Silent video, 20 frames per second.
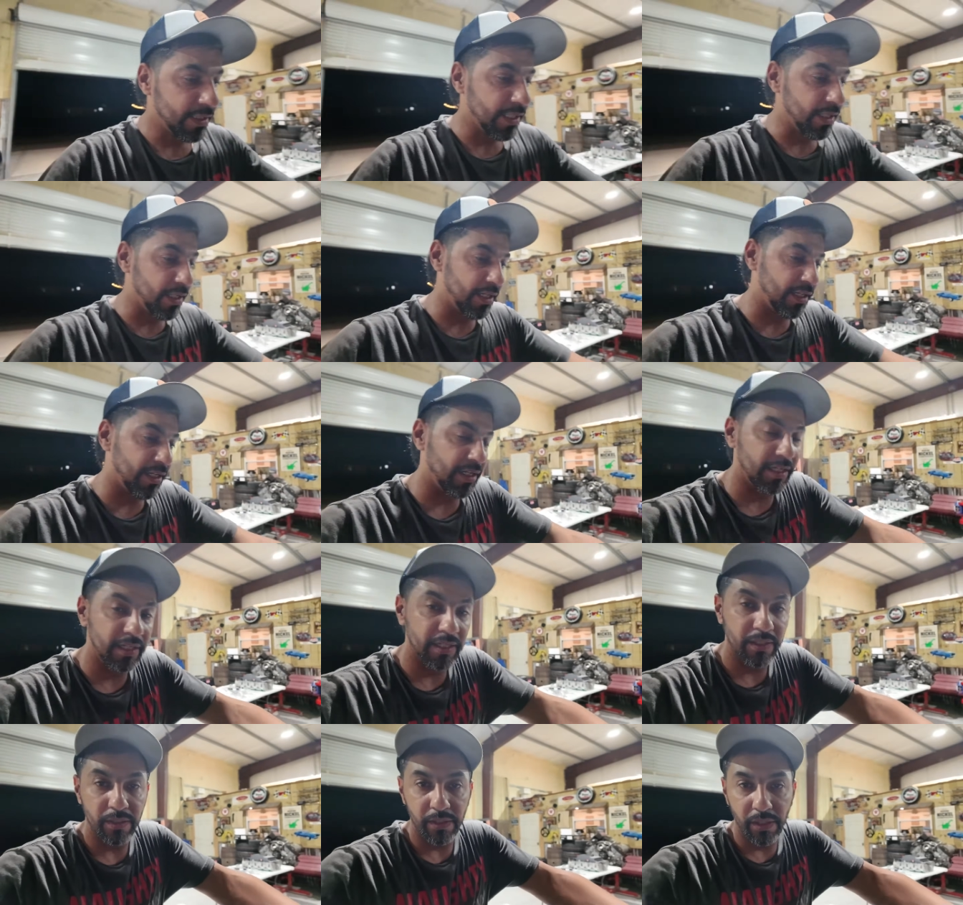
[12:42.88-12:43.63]

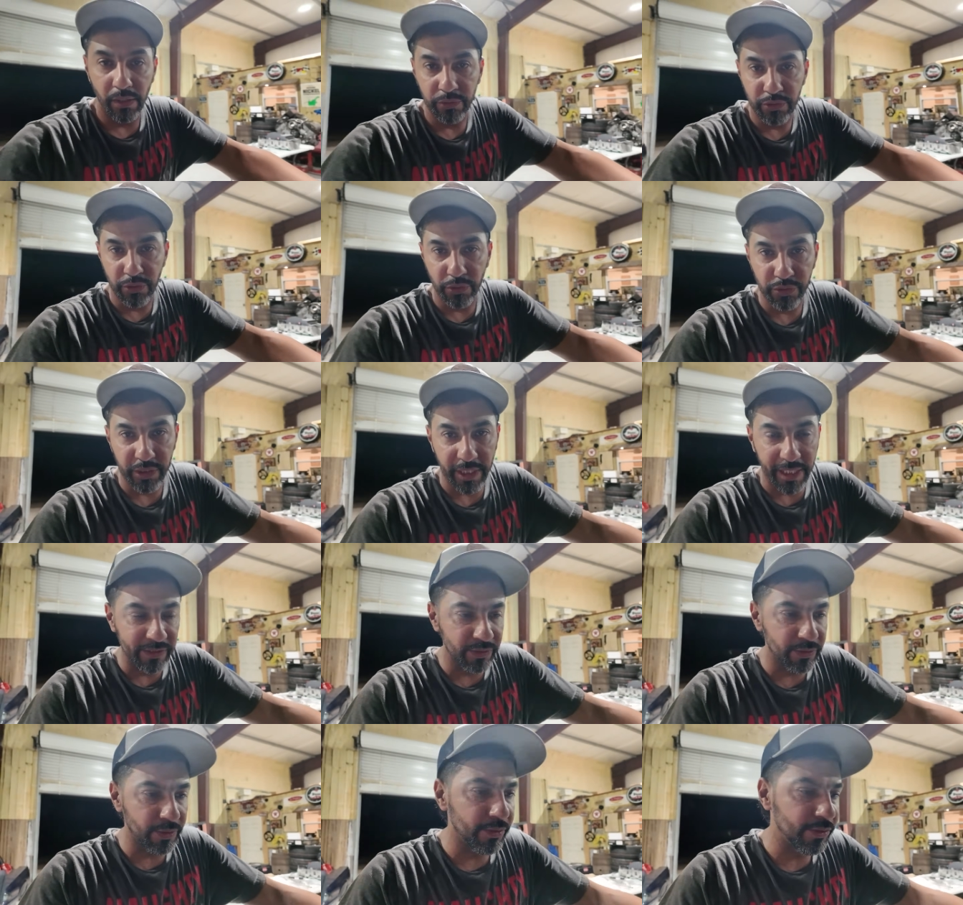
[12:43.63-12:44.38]
The O2
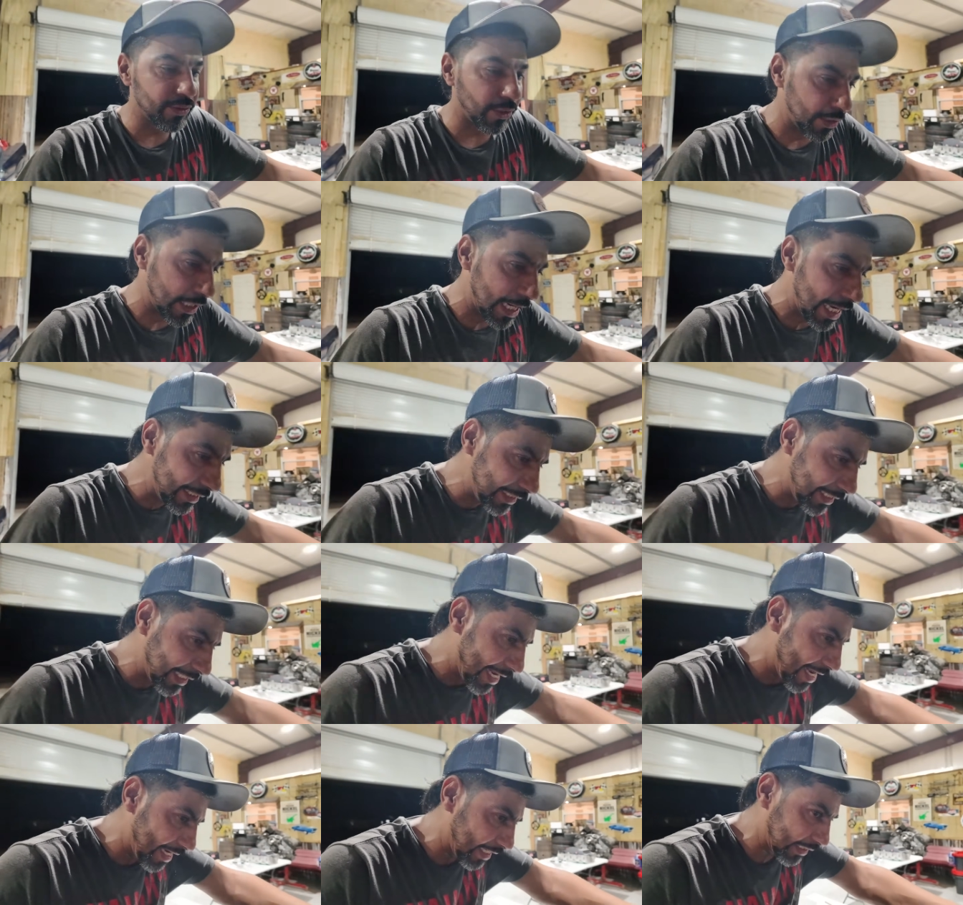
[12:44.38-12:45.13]
sensors are not
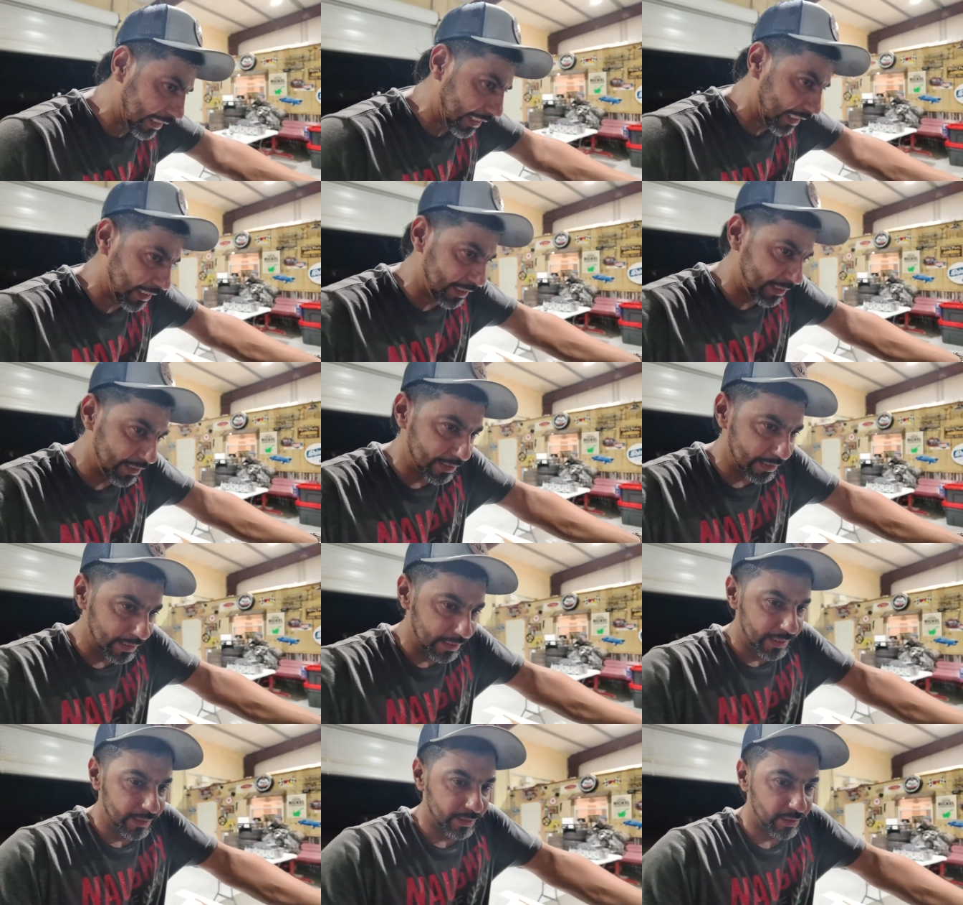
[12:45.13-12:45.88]
connected.
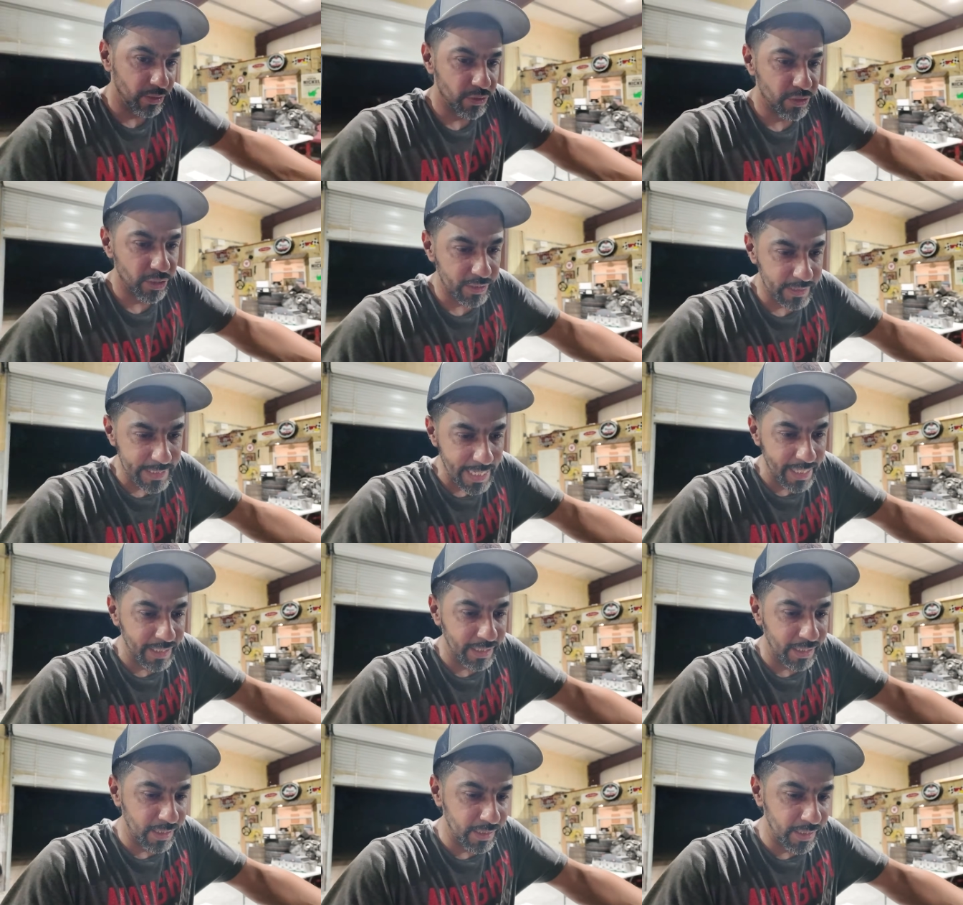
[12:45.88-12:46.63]
They're just
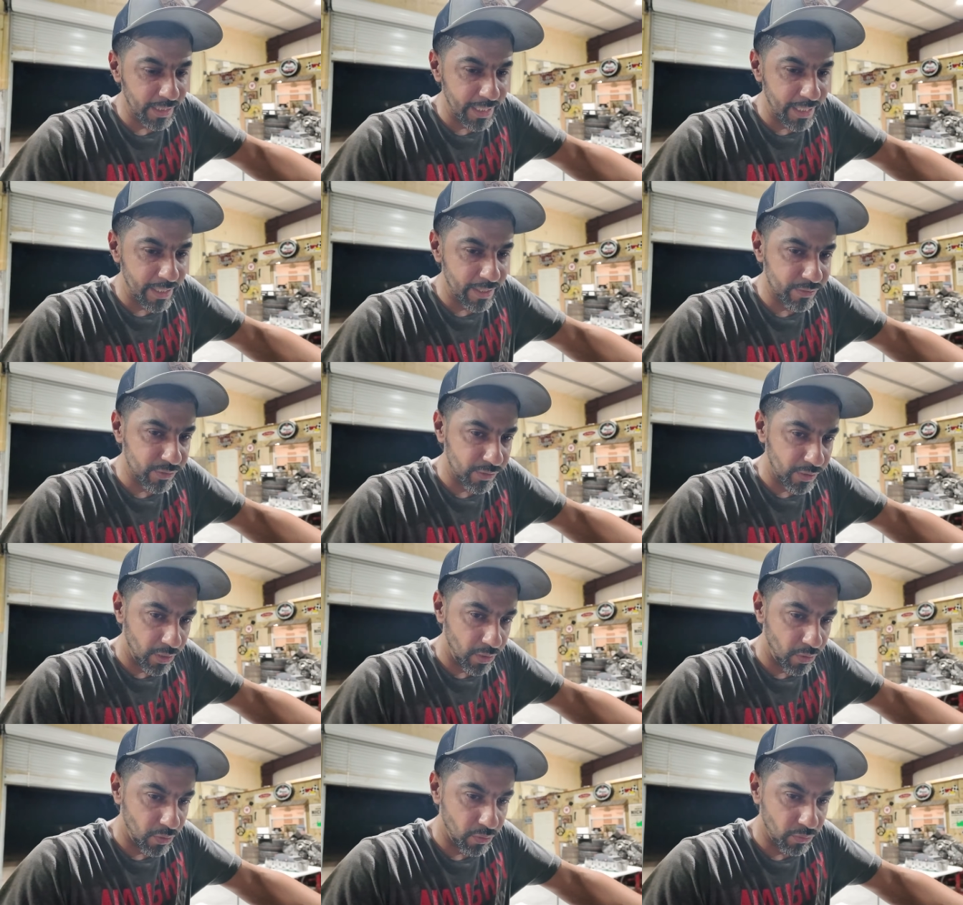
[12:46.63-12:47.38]
dangling there,
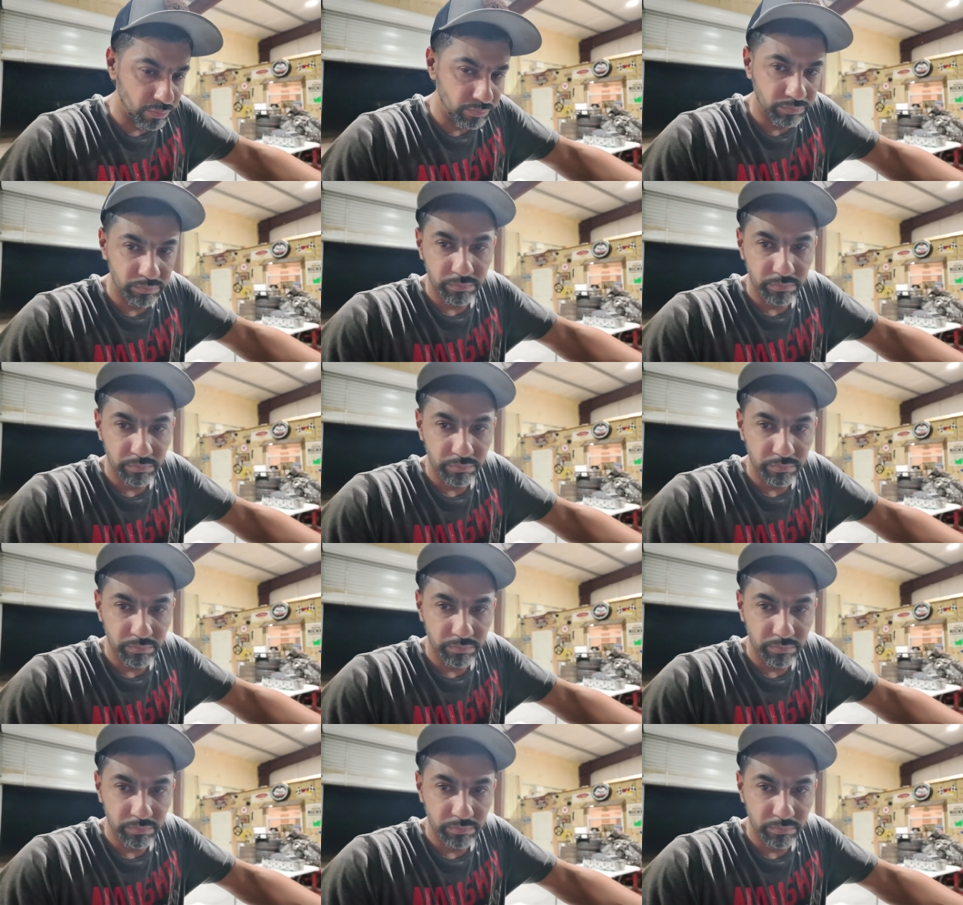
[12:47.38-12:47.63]
so